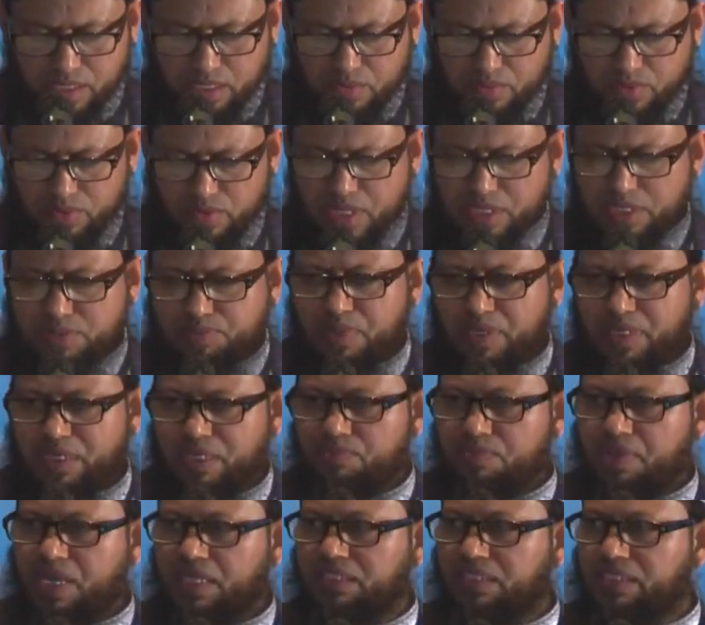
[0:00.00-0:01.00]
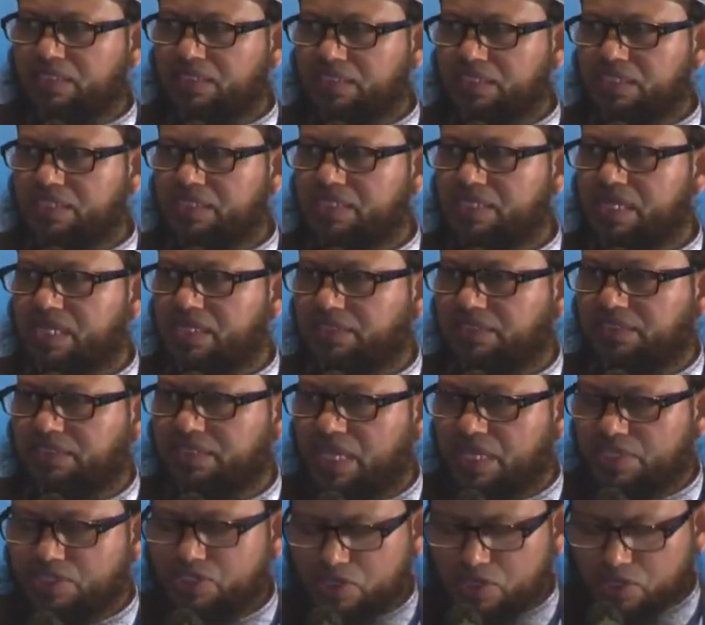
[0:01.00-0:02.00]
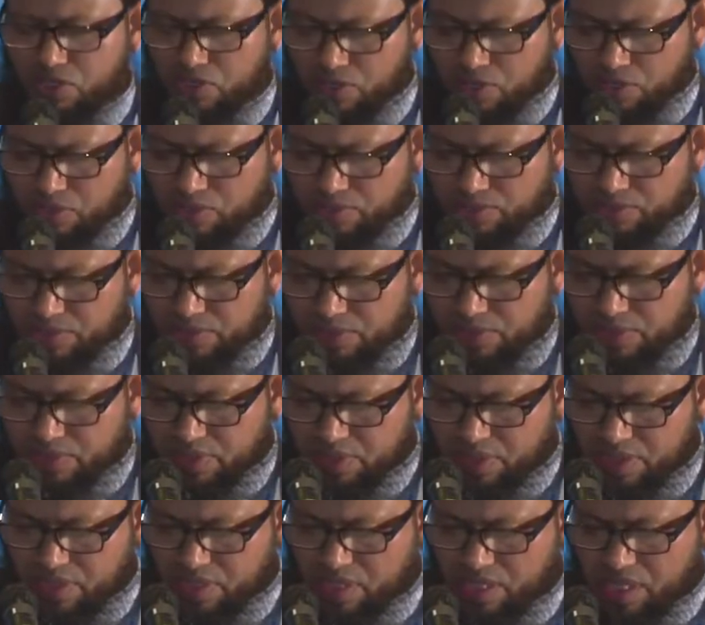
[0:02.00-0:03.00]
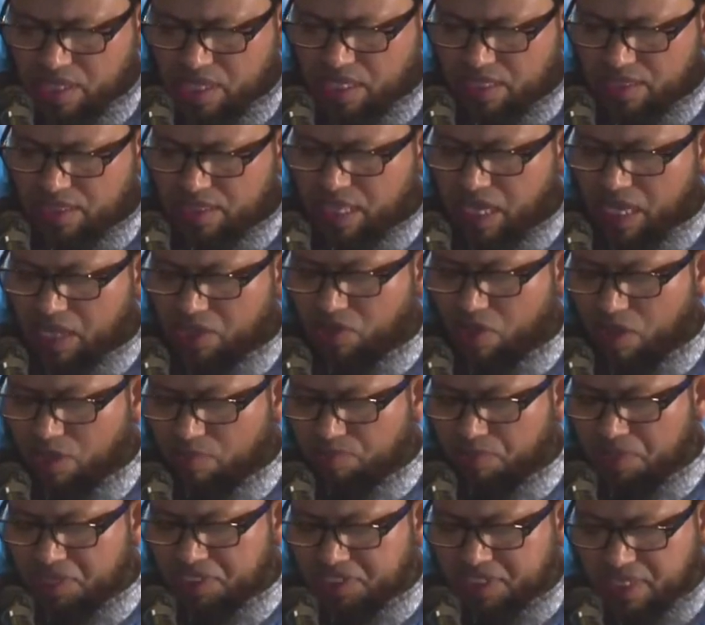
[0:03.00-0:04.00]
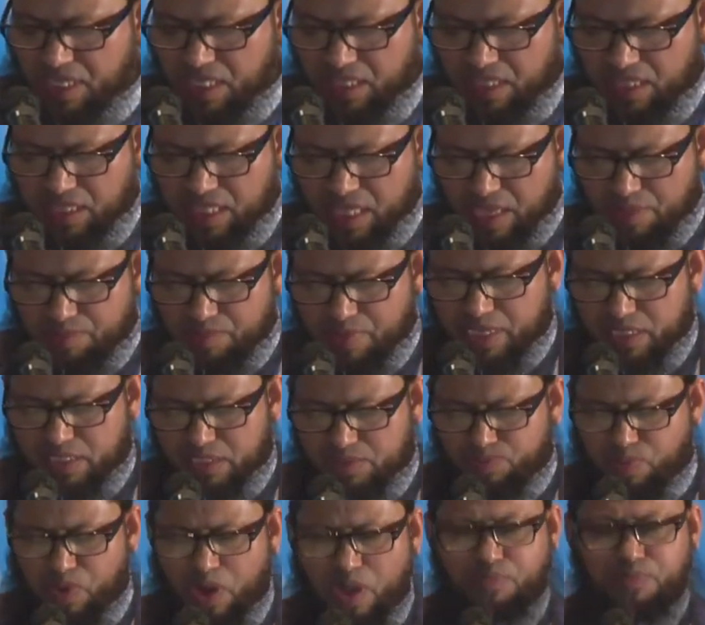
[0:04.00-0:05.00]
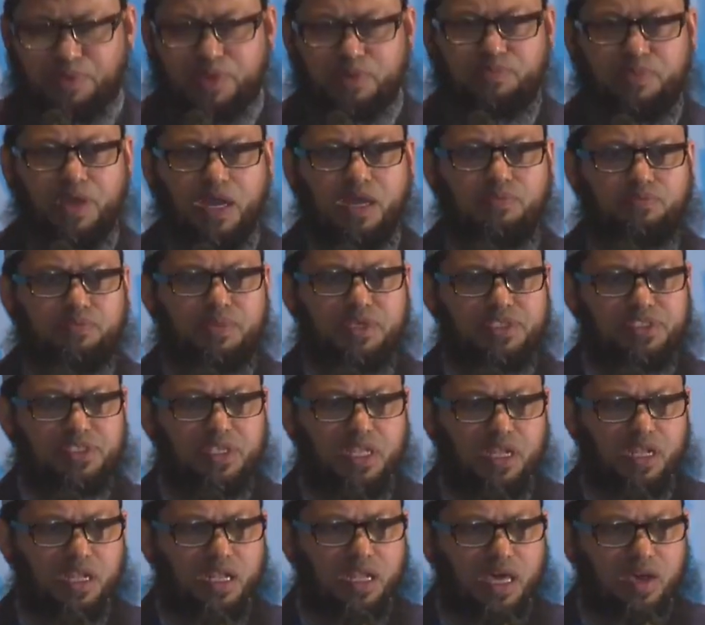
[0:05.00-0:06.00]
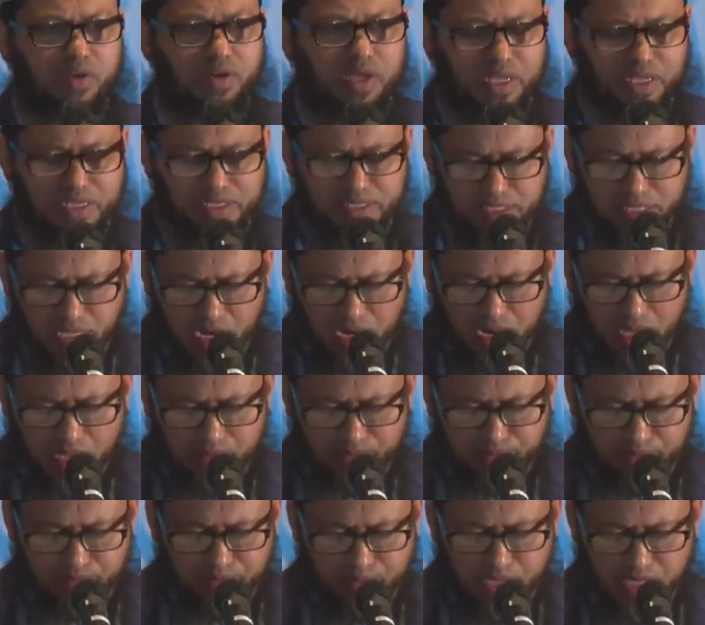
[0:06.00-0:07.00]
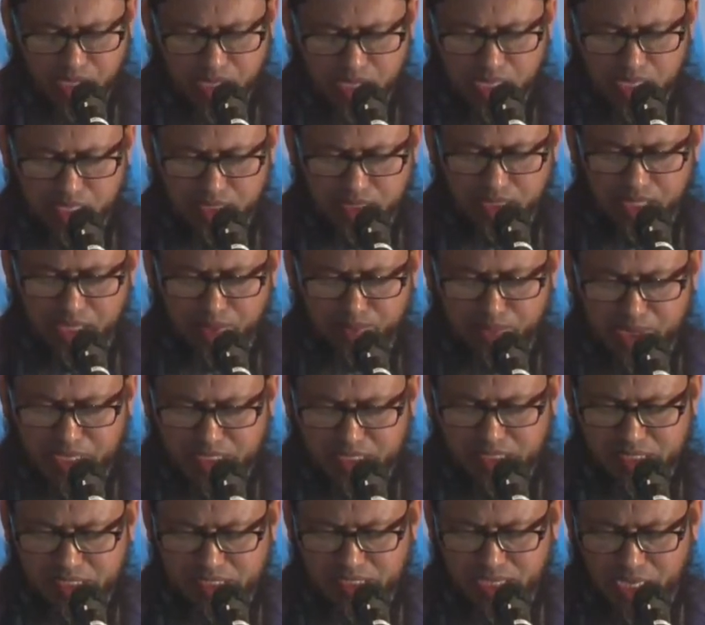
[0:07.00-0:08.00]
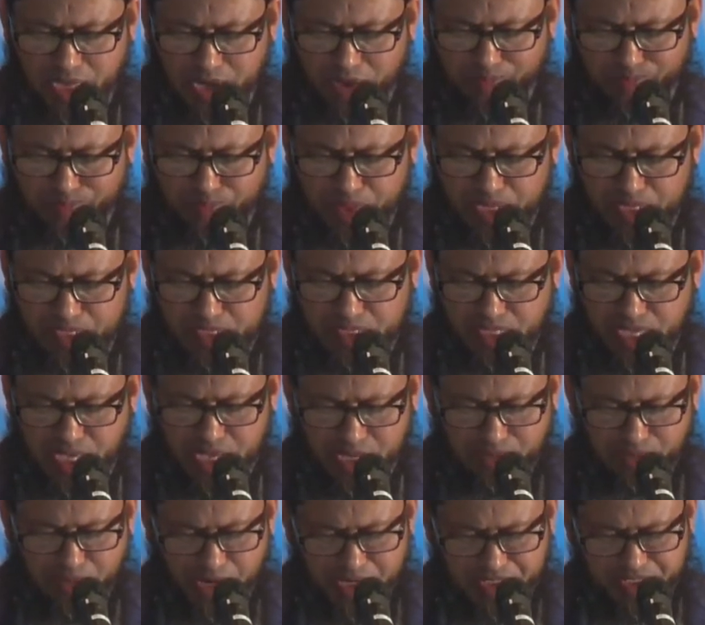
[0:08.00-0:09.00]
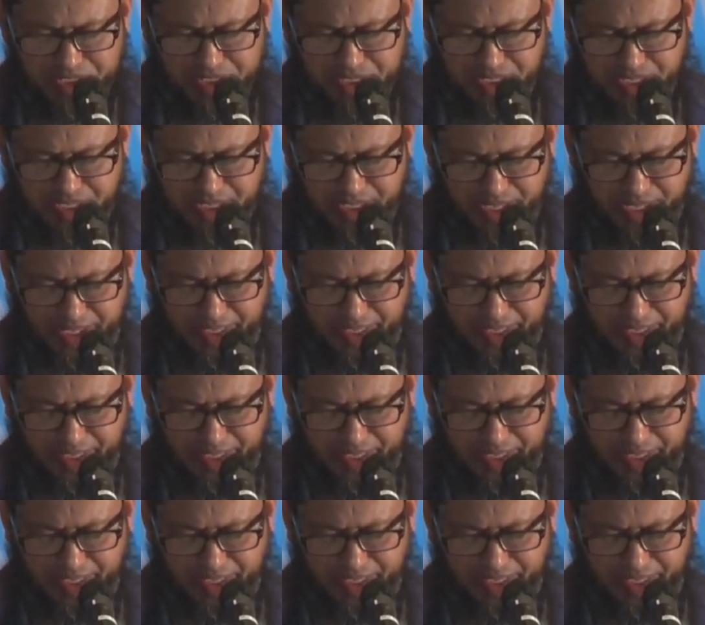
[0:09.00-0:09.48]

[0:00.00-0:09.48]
Respected brothers and sisters, as you know, the convention theme is Prophet Muhammad sallallahu alaihi wasallam, the messenger of peace and mercy.